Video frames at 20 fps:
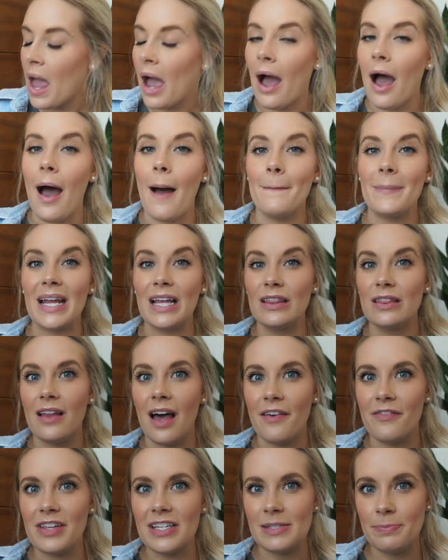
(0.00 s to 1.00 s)
Um, but I
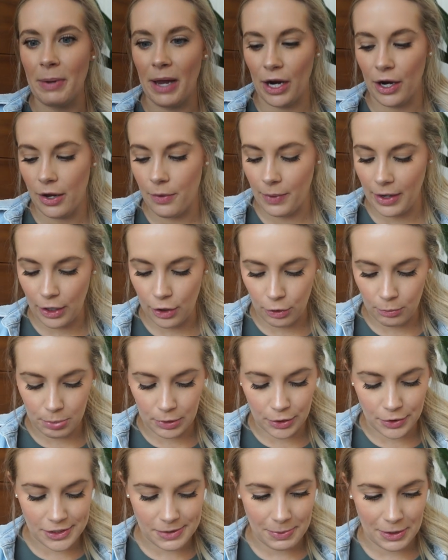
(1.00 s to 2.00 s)
love this periwinkle
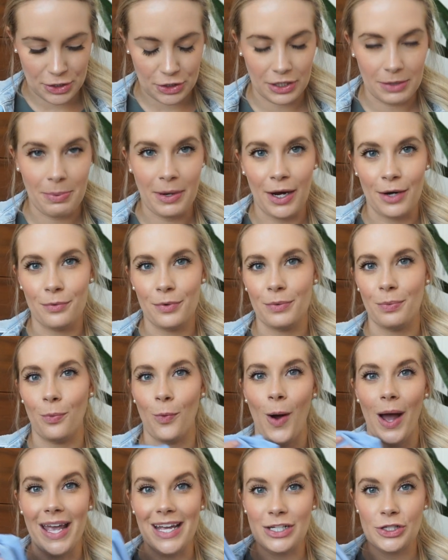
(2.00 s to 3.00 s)
blue, especially paired with
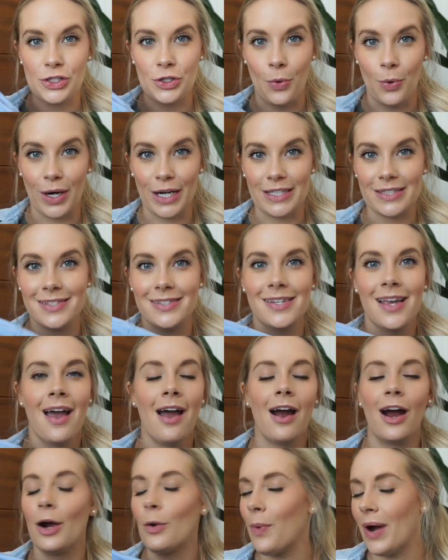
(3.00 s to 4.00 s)
white shorts
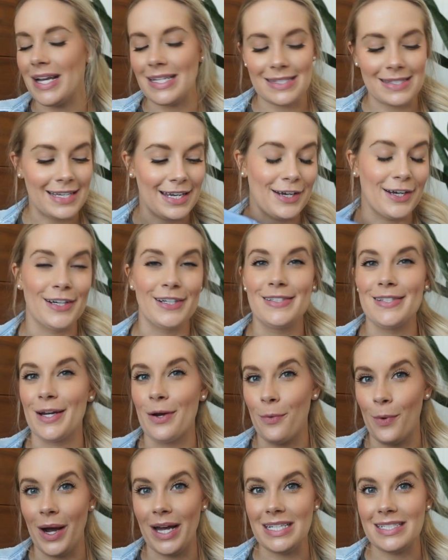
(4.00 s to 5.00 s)
or white sneakers and
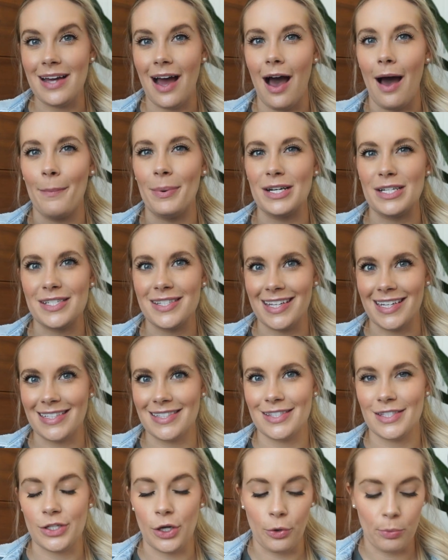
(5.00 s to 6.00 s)
a white top. I just think
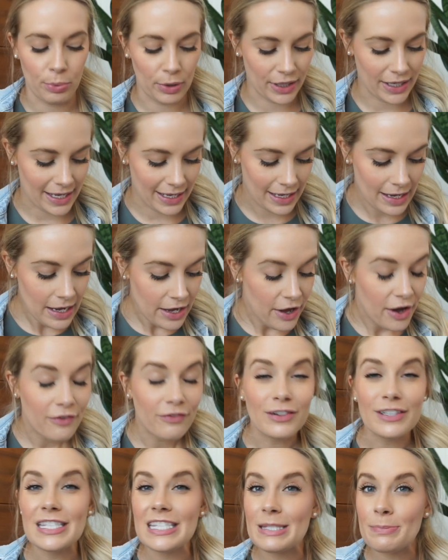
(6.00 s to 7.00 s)
it's so pretty
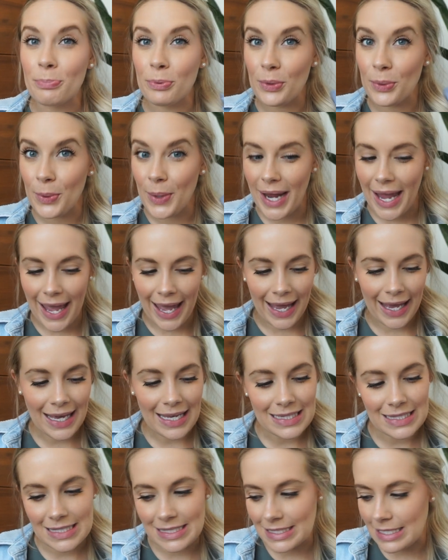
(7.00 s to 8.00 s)
for spring
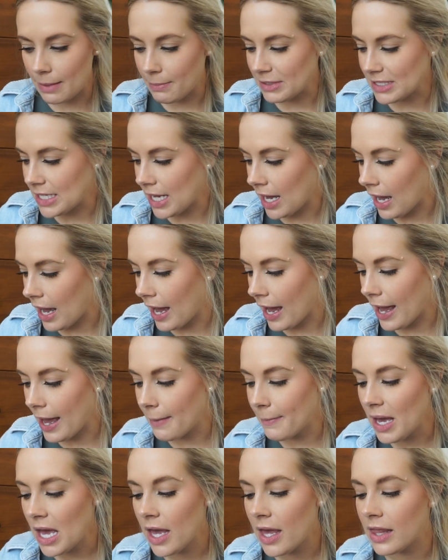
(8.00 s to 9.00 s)
and
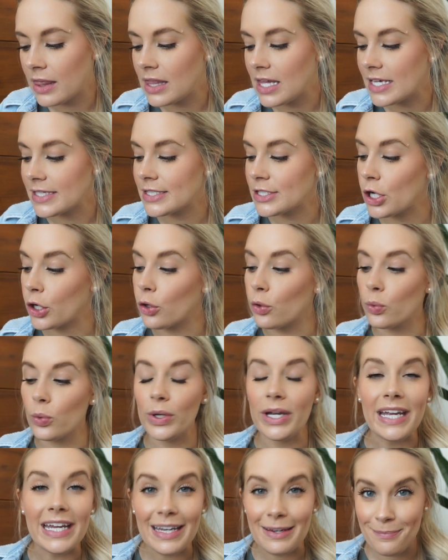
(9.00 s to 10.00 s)
summertime. This
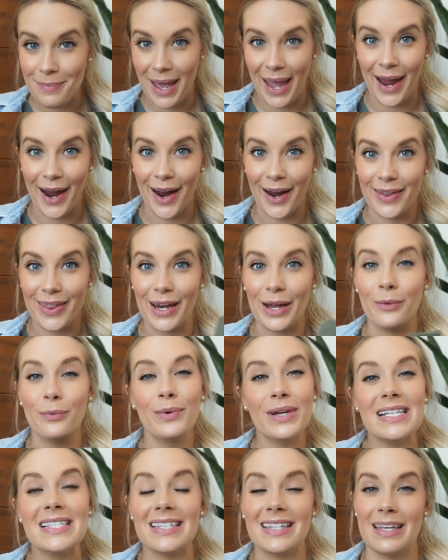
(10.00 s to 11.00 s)
green pair that I
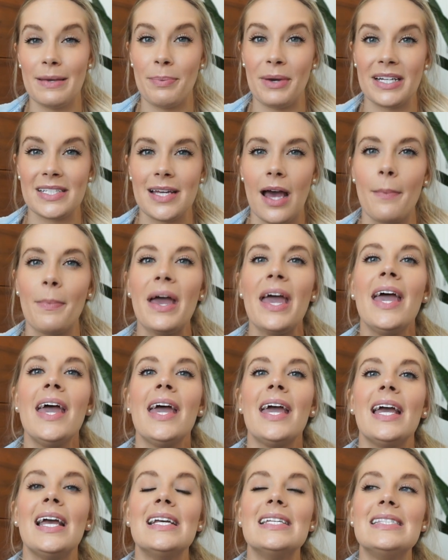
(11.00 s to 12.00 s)
recently picked up
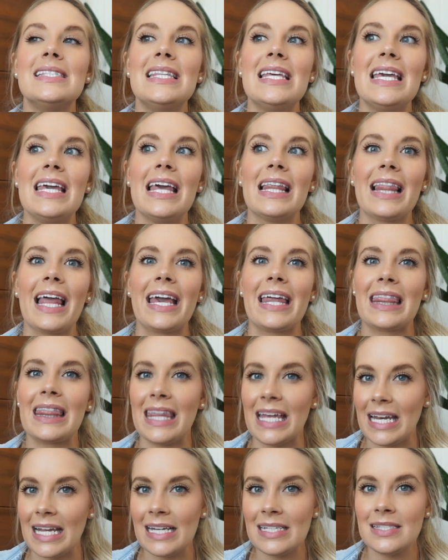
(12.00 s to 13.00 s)
is the like
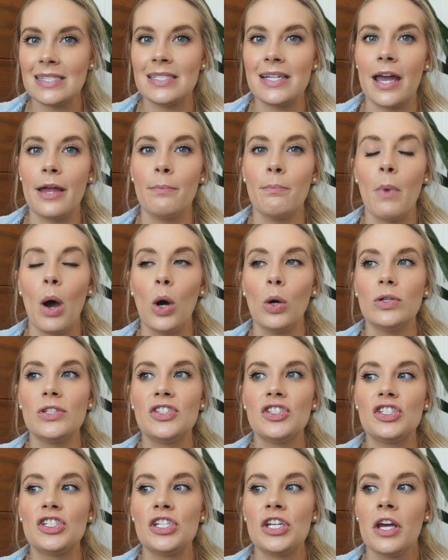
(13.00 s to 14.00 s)
thinnest and
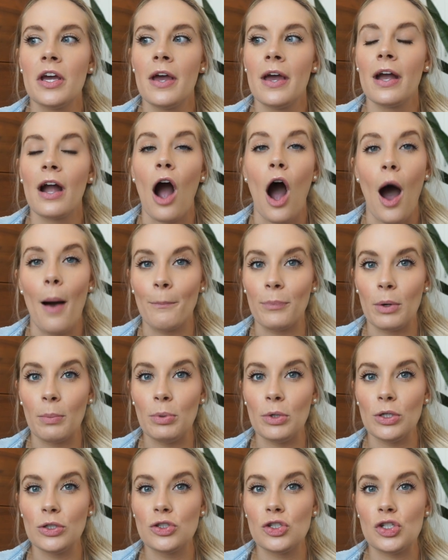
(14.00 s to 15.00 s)
most
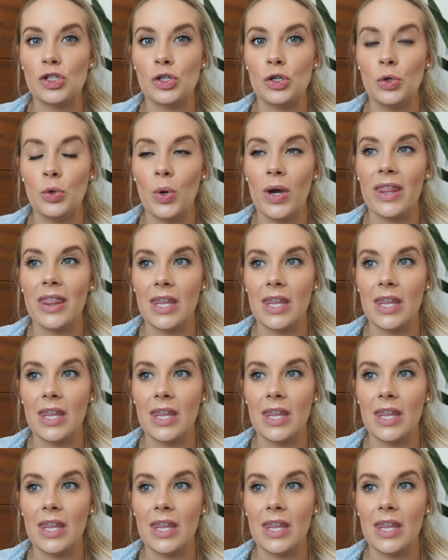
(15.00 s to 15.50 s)
comparable to